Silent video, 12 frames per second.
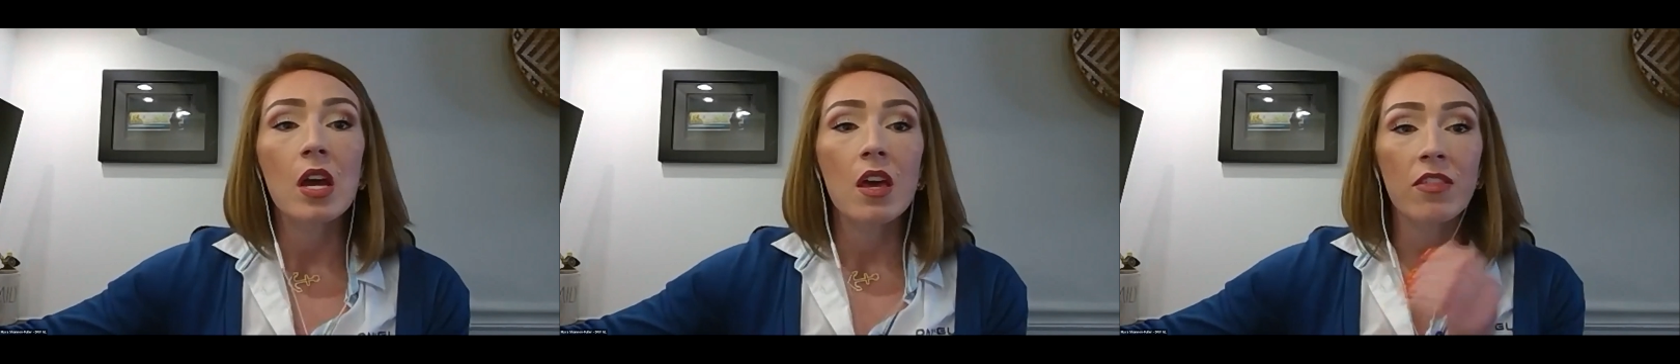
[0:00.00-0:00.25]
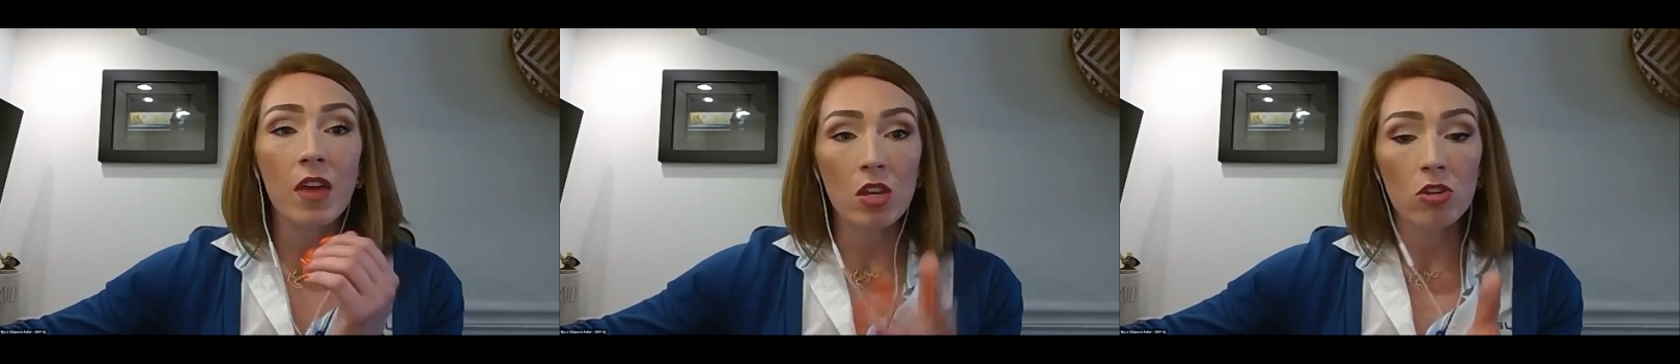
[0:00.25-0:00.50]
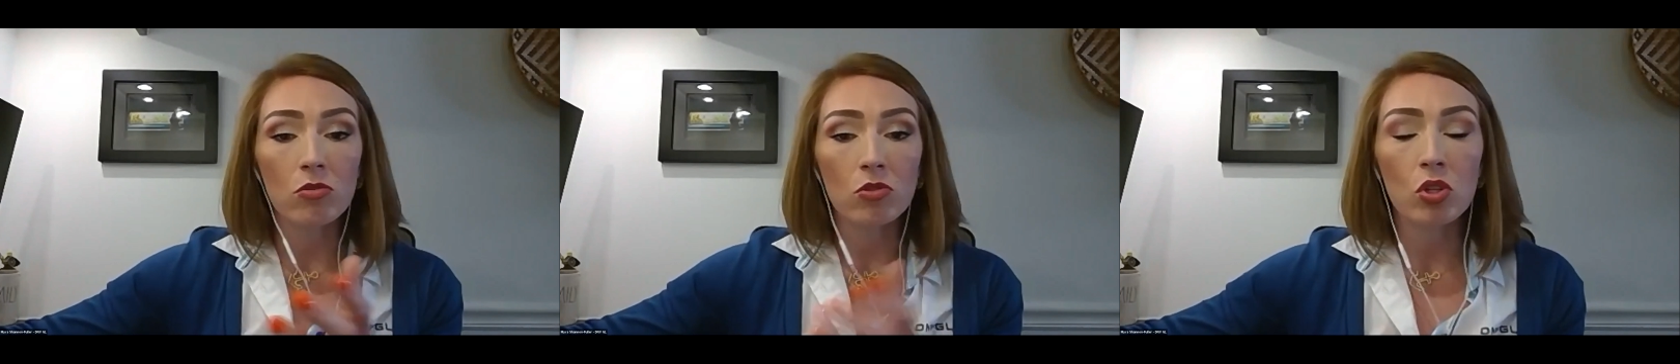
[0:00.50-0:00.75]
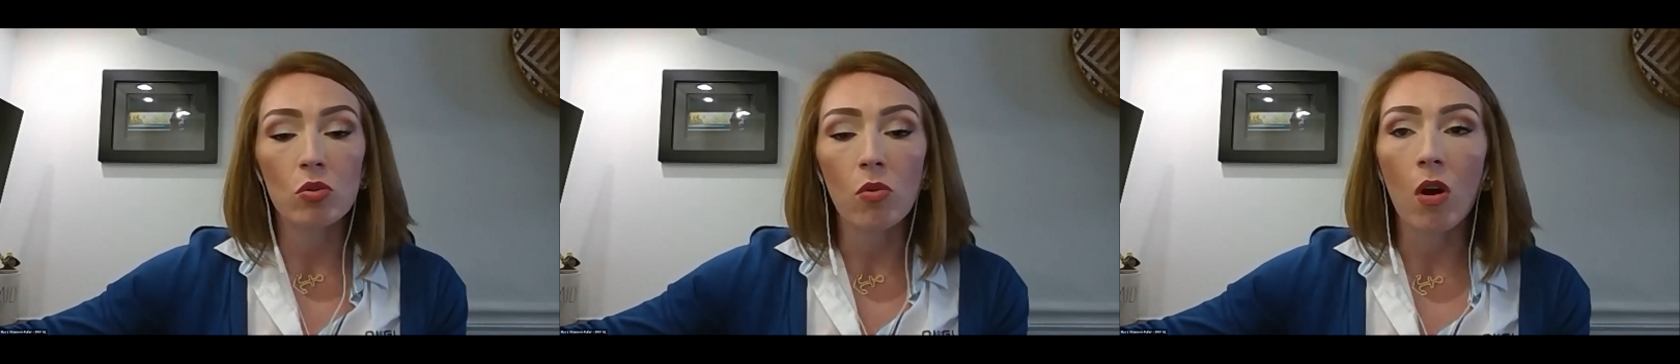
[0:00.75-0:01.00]
Thank you
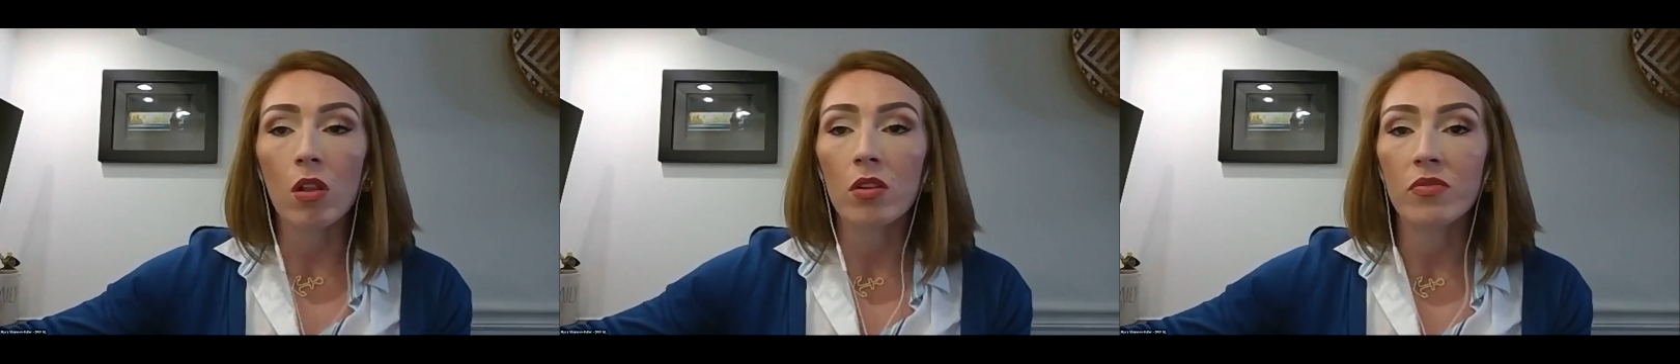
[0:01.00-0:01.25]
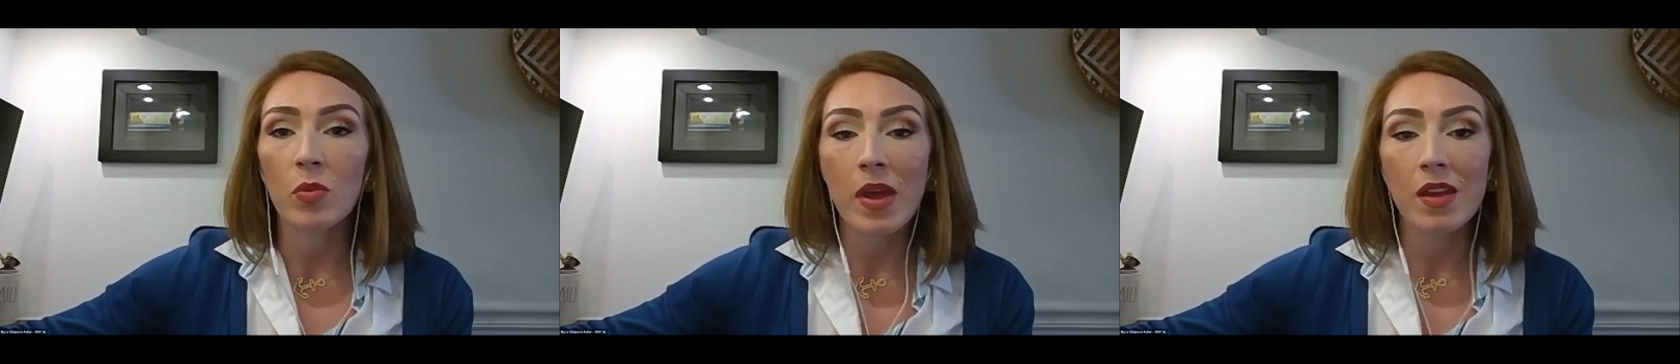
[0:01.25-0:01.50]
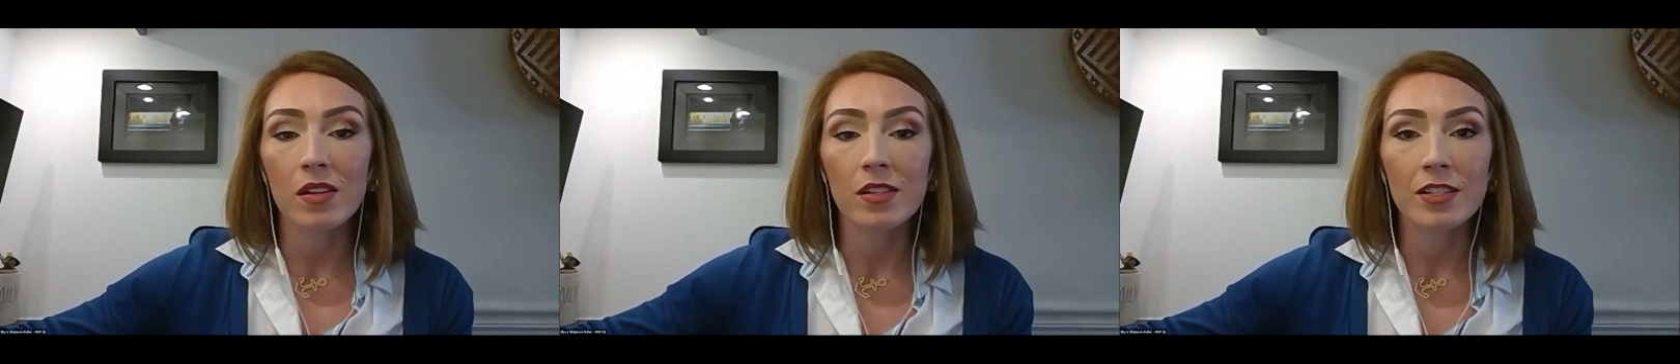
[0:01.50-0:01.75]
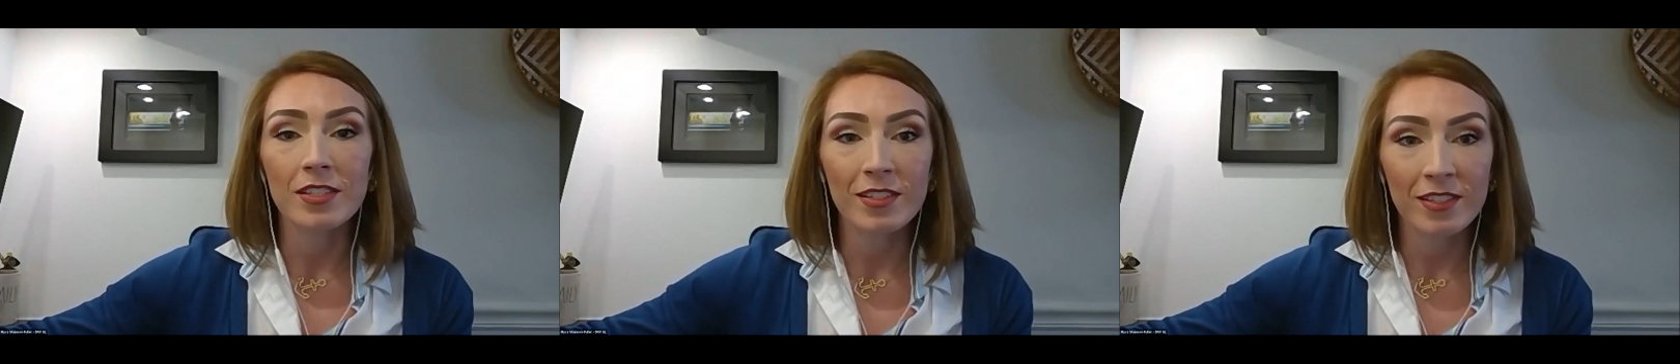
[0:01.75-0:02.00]
to all of the
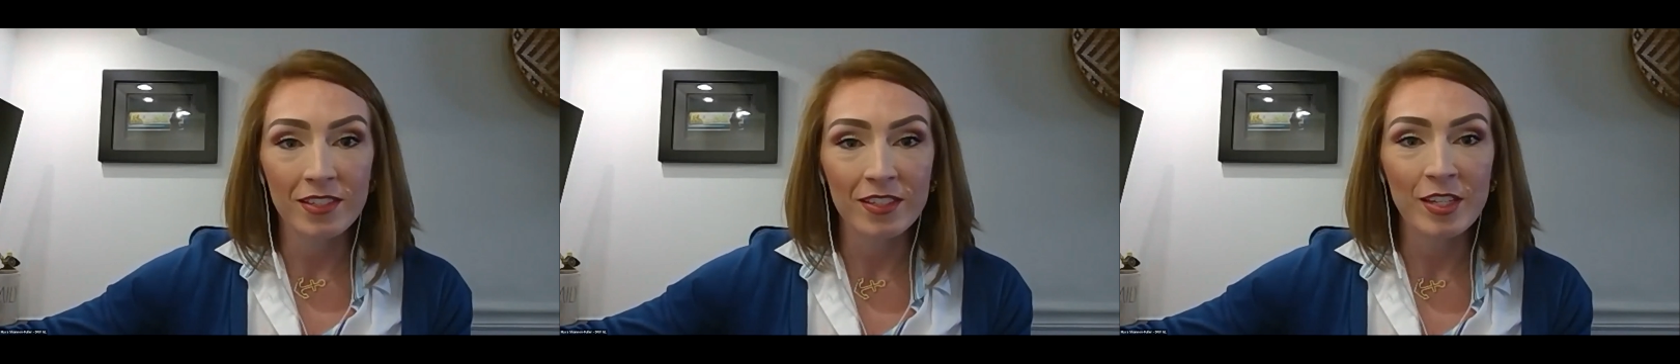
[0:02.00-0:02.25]
panelists,